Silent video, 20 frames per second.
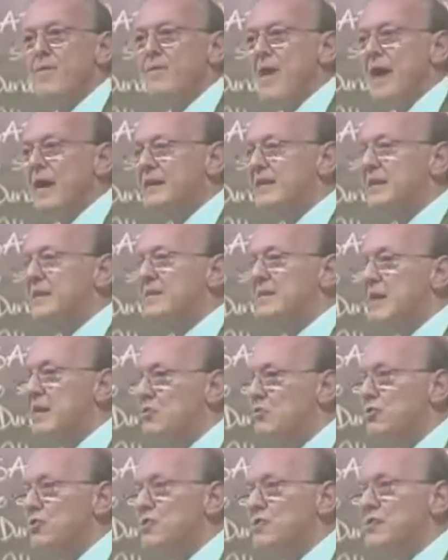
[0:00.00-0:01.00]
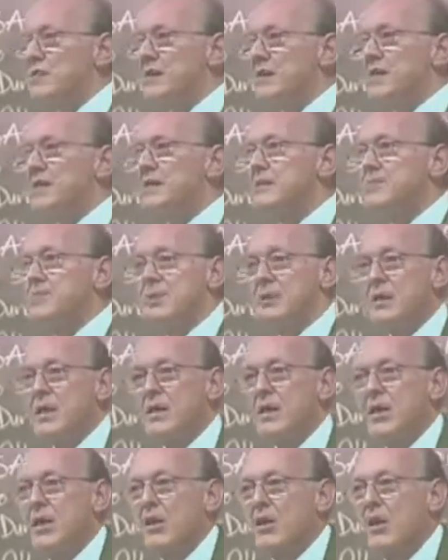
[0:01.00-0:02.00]
And in fact, it's interesting in
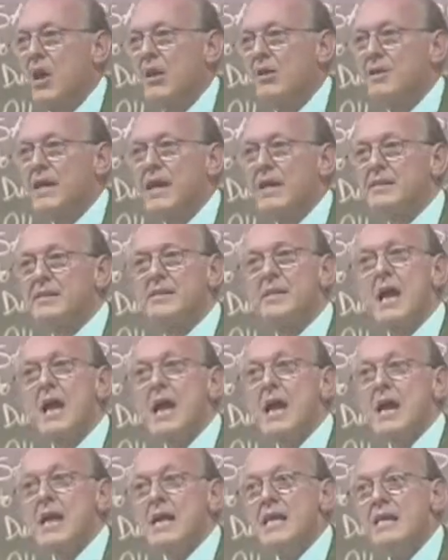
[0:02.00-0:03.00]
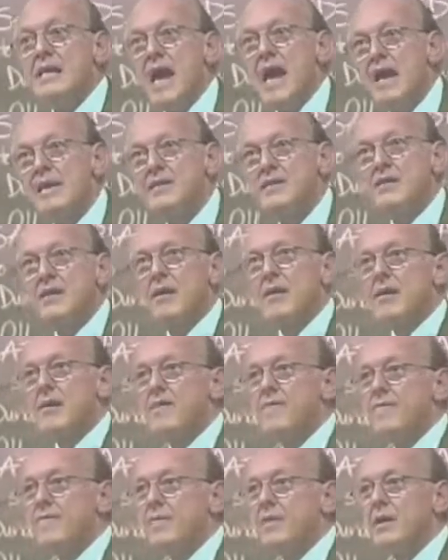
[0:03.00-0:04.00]
this particular context
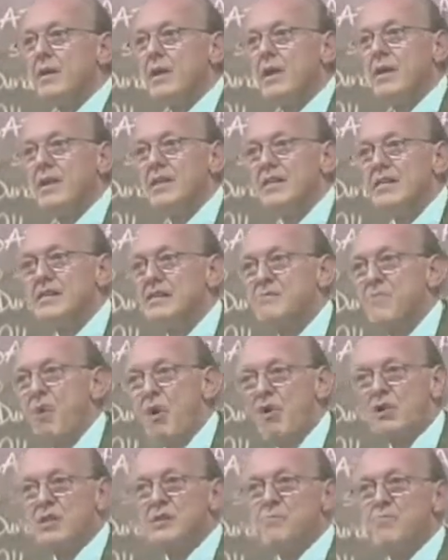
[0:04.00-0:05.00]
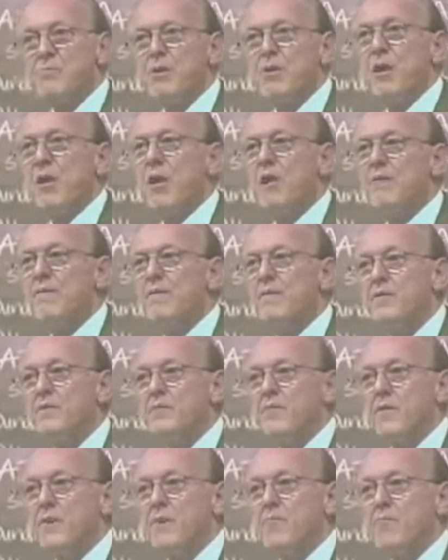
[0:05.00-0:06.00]
that uh, a spokesman
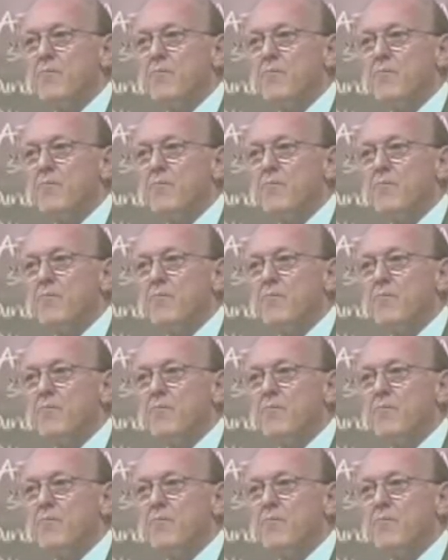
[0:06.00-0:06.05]
of,